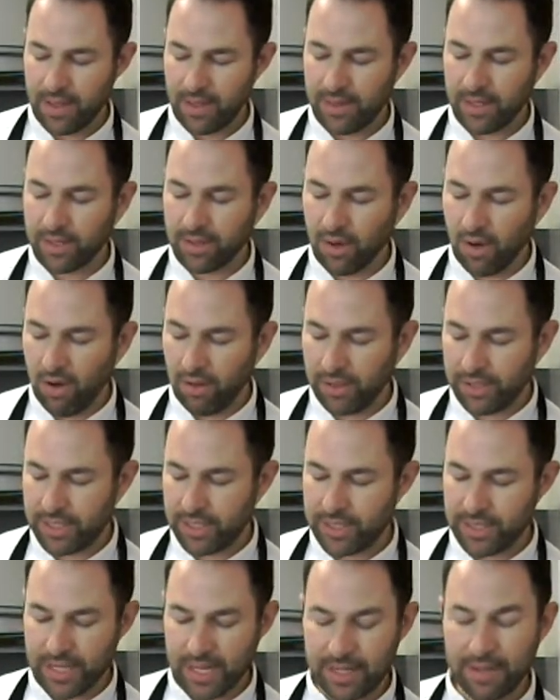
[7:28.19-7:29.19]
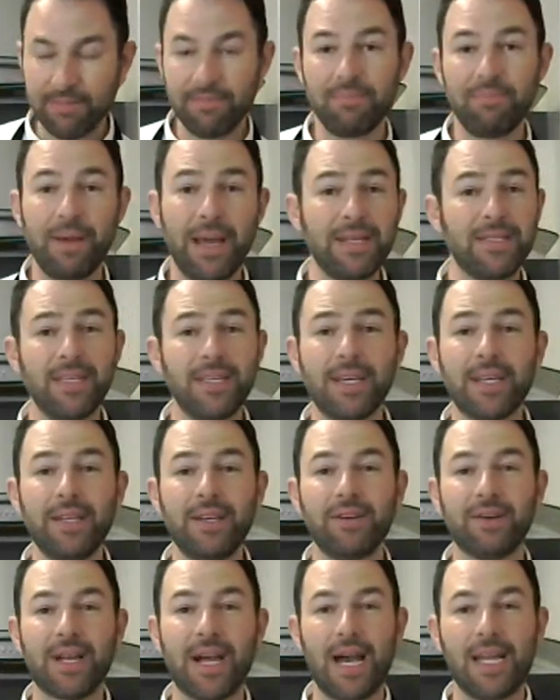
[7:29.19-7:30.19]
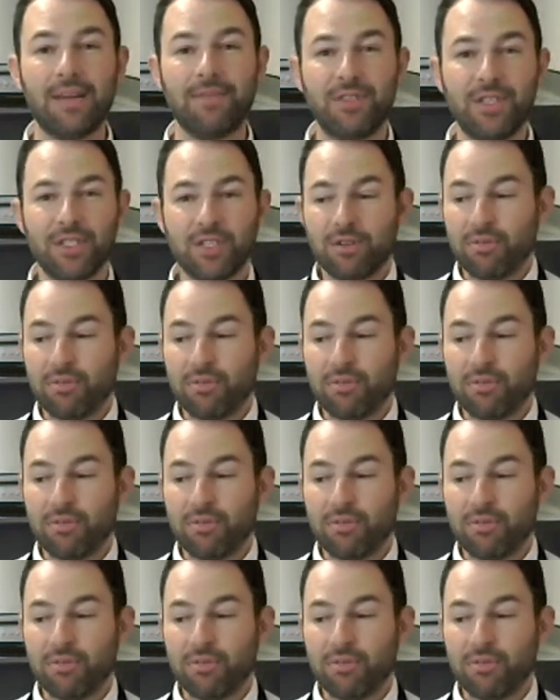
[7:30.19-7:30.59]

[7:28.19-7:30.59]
the goal is just kind of, basically you're kind of just